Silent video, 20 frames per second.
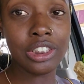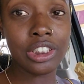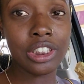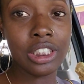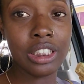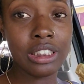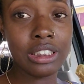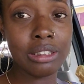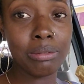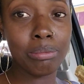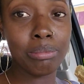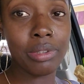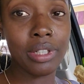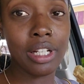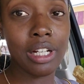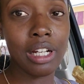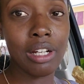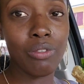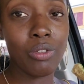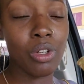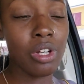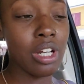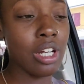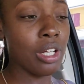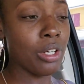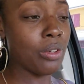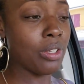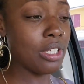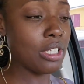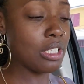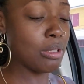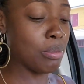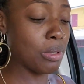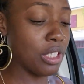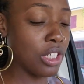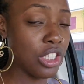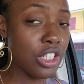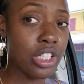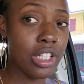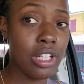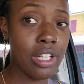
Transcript: just bread, avocado, and spinach.